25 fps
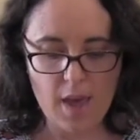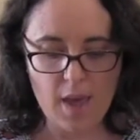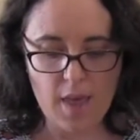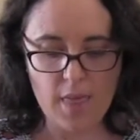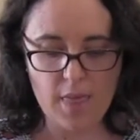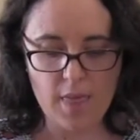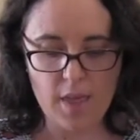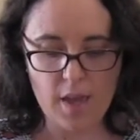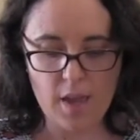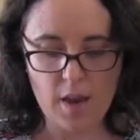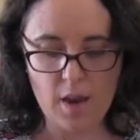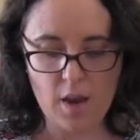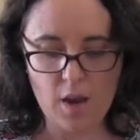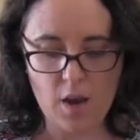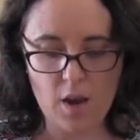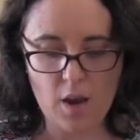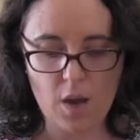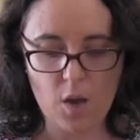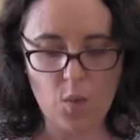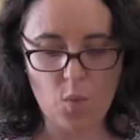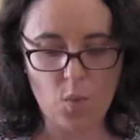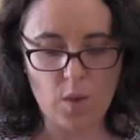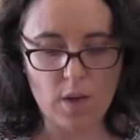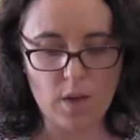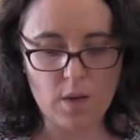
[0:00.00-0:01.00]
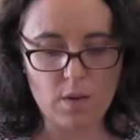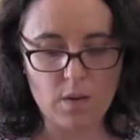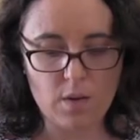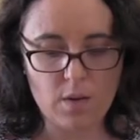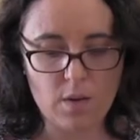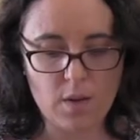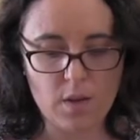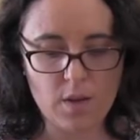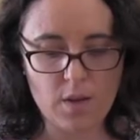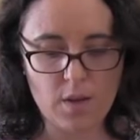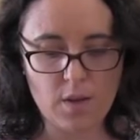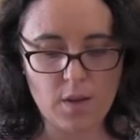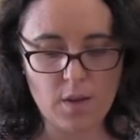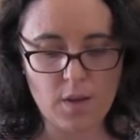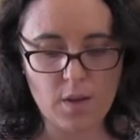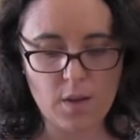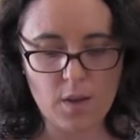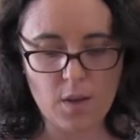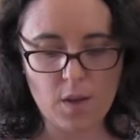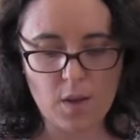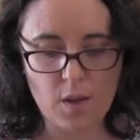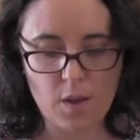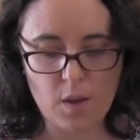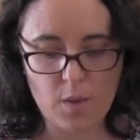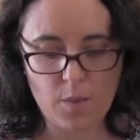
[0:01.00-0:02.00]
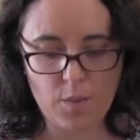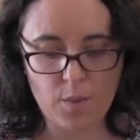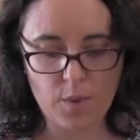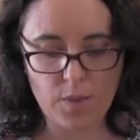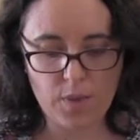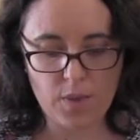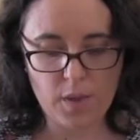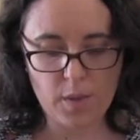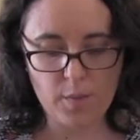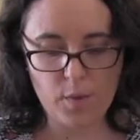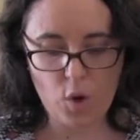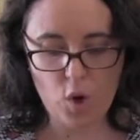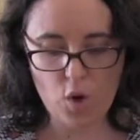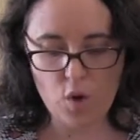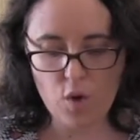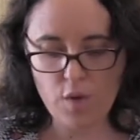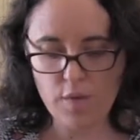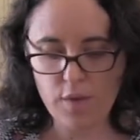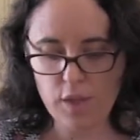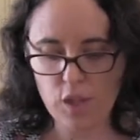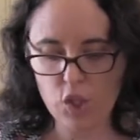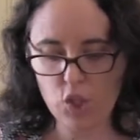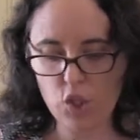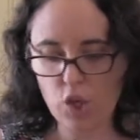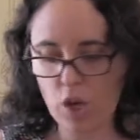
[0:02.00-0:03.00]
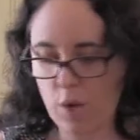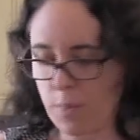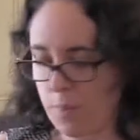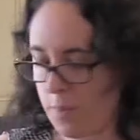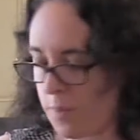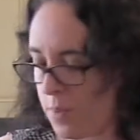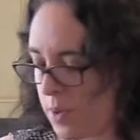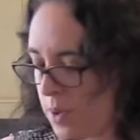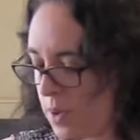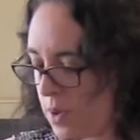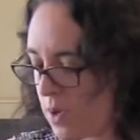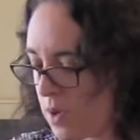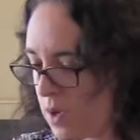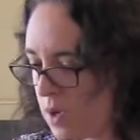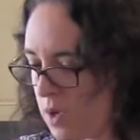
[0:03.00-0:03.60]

And then I will put them over the top,